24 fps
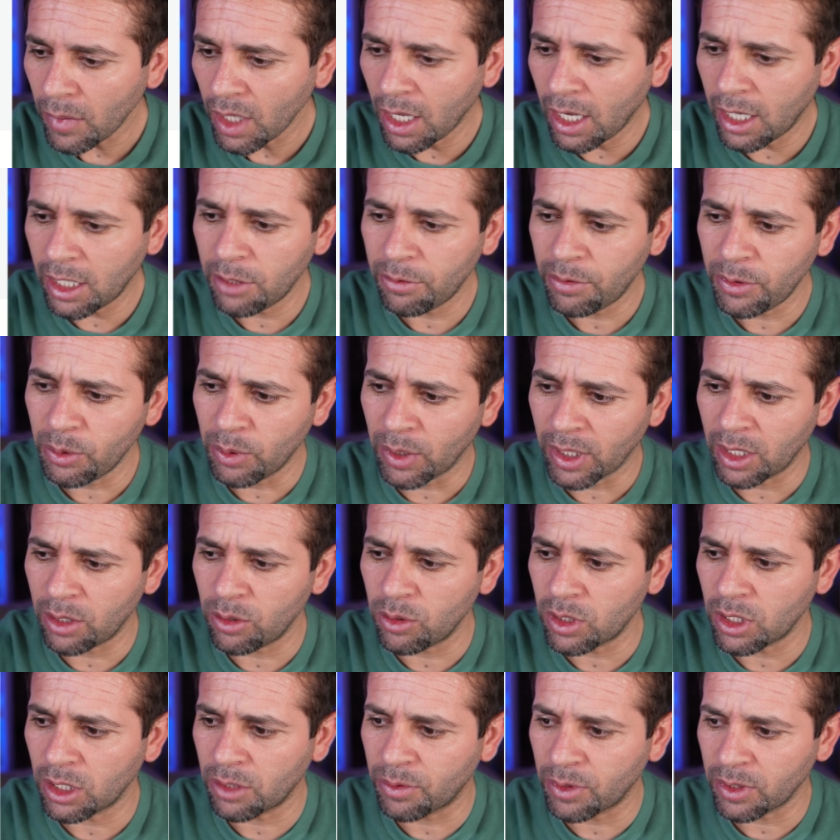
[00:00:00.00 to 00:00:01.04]
And if you want to
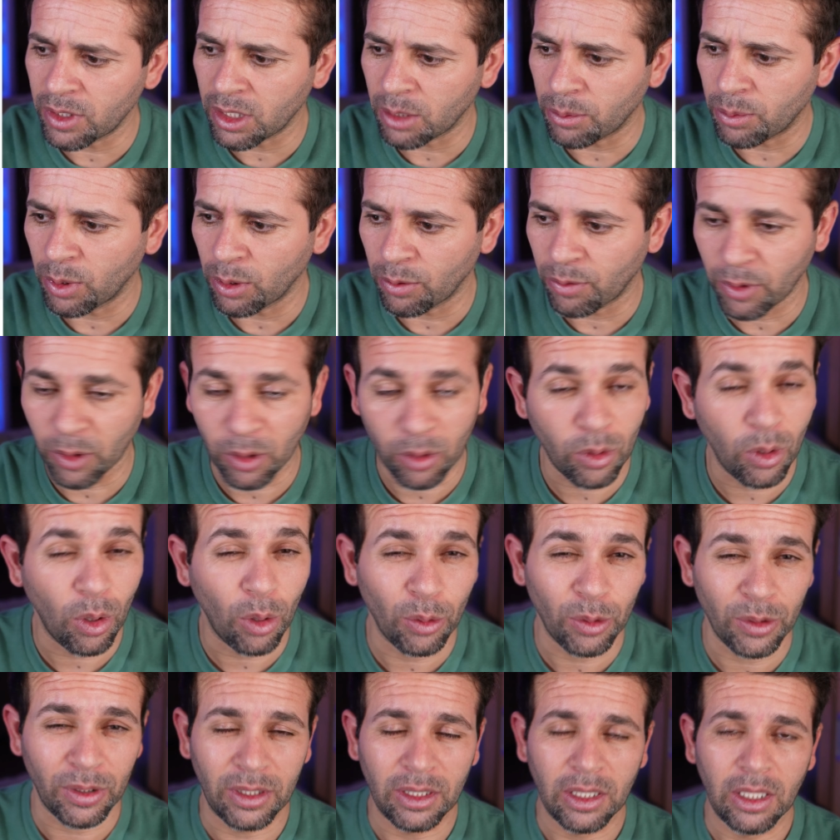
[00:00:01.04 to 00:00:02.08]
use it, for example, for
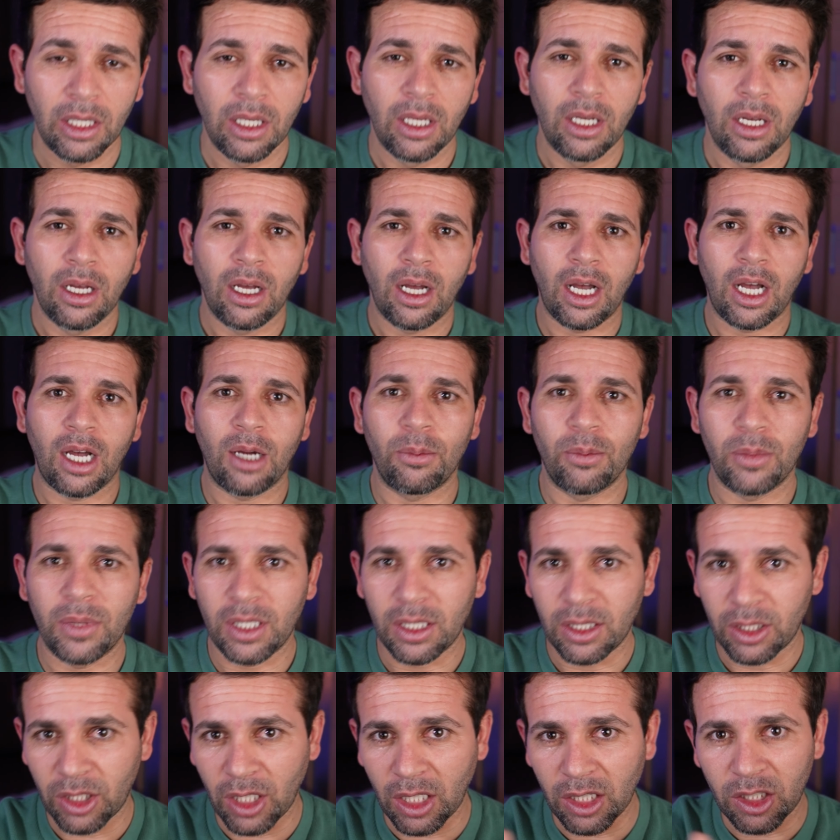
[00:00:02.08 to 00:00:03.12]
codes,
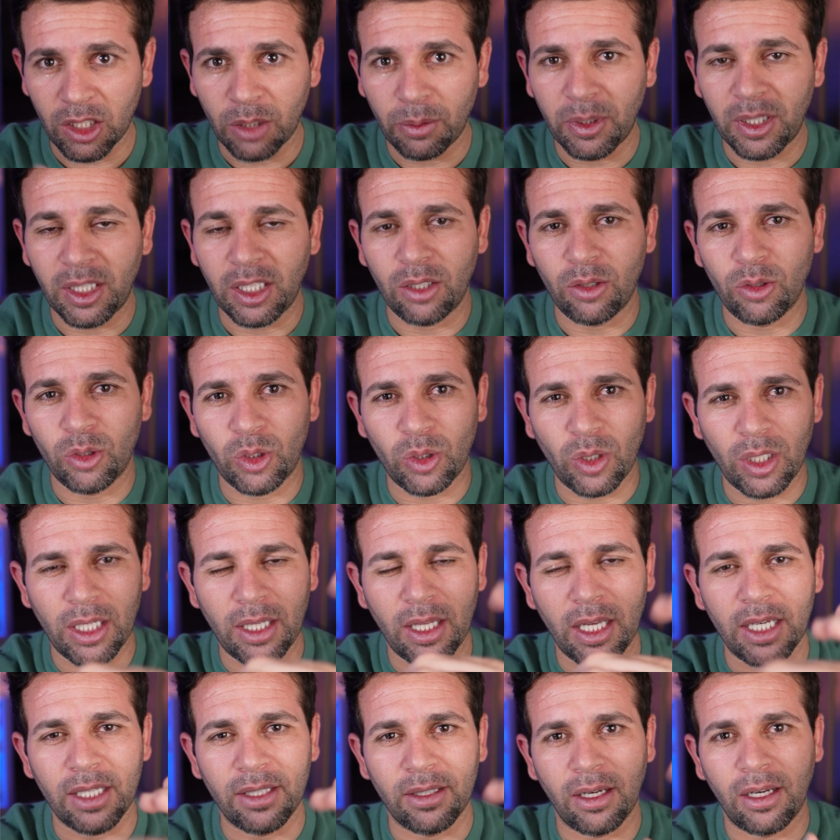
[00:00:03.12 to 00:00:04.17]
ChatGPT, usually
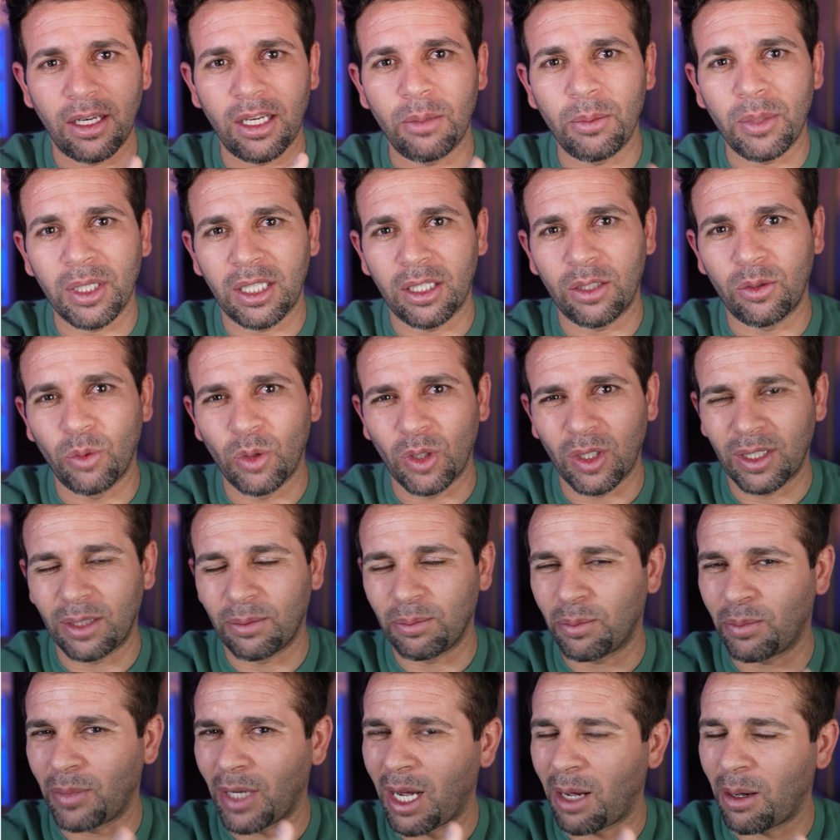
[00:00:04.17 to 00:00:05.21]
there is a limited word.
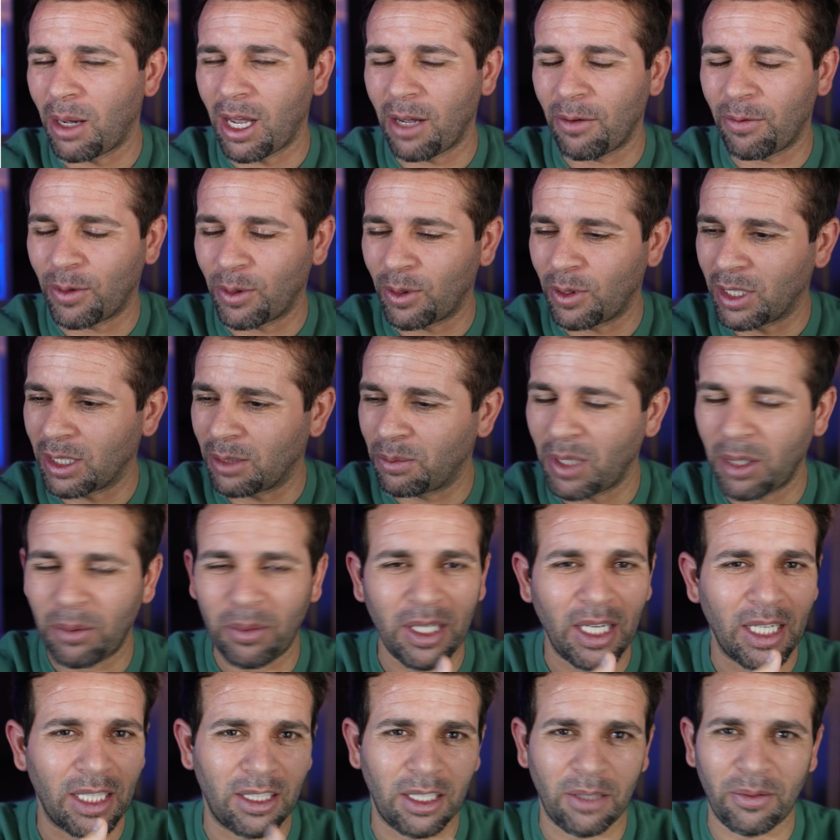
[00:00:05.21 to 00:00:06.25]
I forgot, maybe
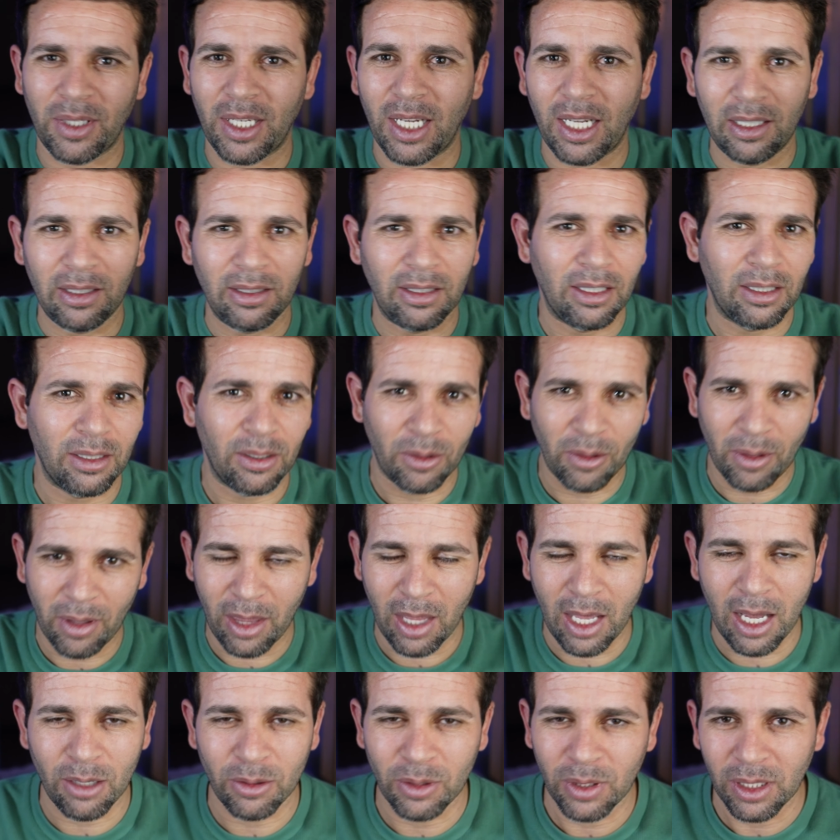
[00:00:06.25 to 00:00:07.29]
like 700 or
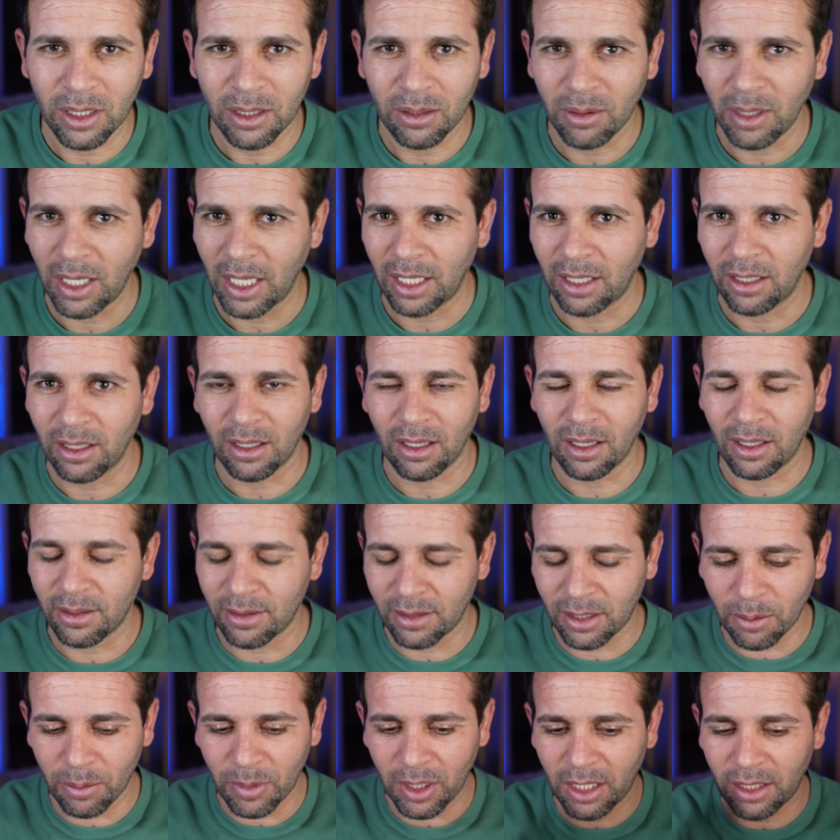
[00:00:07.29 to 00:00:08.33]
1,000 or like
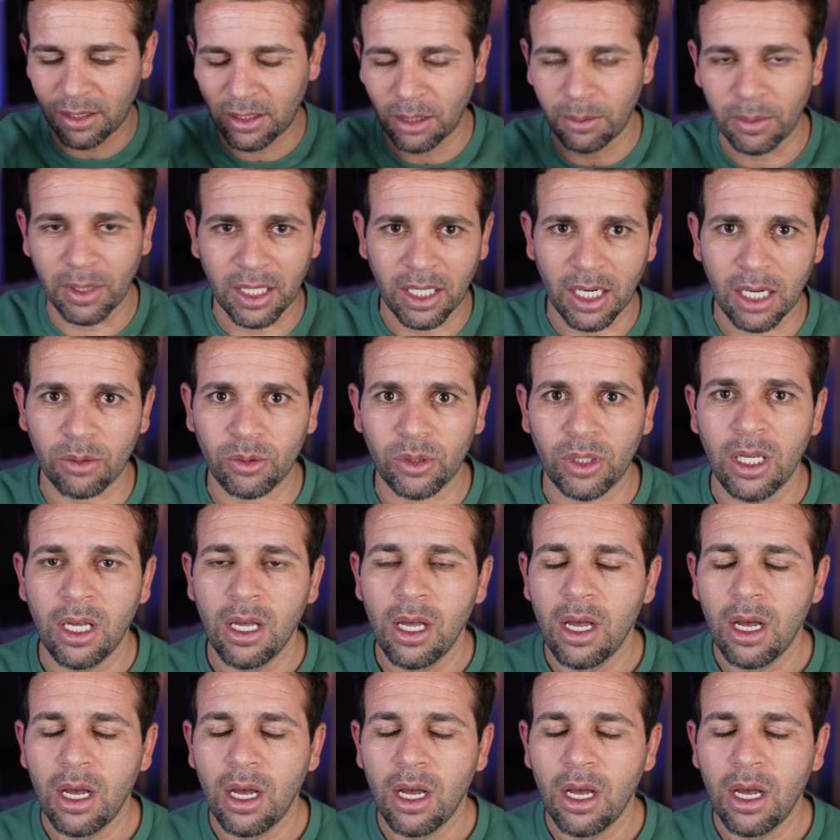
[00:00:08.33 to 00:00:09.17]
some around.